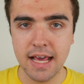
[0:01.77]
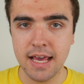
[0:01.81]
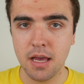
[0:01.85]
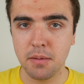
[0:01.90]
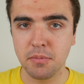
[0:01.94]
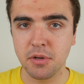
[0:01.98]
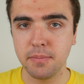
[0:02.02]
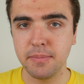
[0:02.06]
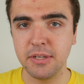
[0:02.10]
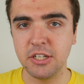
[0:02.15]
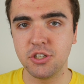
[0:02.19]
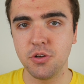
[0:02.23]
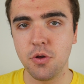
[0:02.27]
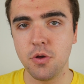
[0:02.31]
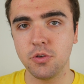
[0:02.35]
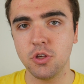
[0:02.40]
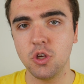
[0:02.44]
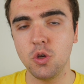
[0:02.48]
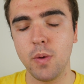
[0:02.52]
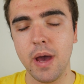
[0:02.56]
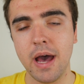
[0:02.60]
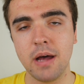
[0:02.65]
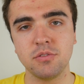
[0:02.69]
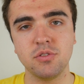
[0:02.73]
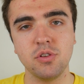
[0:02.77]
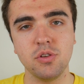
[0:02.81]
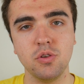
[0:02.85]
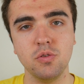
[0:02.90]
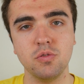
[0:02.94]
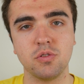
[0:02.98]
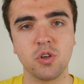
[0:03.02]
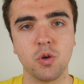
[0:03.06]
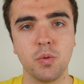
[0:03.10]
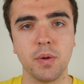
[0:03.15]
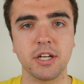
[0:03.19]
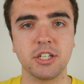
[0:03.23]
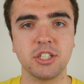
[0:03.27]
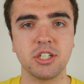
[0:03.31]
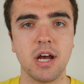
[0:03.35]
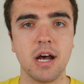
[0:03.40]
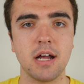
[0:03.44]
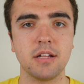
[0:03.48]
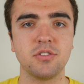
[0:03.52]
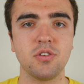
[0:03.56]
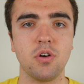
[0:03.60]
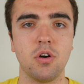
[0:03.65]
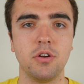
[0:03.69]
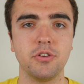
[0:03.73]
I'm going to be showing you how to use quick
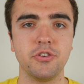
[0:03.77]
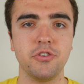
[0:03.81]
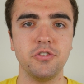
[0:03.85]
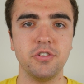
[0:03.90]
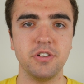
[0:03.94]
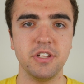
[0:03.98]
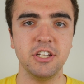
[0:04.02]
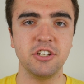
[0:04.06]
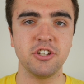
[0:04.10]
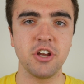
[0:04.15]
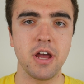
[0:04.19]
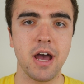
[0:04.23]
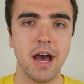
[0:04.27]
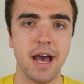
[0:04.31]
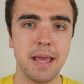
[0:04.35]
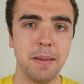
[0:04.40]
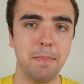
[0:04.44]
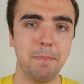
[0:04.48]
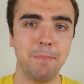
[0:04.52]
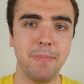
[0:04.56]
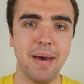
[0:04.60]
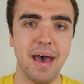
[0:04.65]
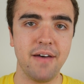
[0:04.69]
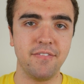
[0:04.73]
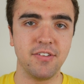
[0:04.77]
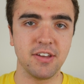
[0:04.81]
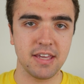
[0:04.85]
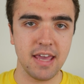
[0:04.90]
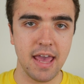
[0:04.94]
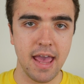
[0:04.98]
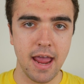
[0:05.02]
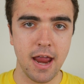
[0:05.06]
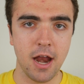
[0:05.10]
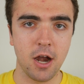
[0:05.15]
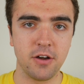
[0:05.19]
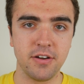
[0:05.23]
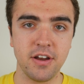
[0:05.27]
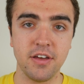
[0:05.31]
shots on your DJI Mavic Air.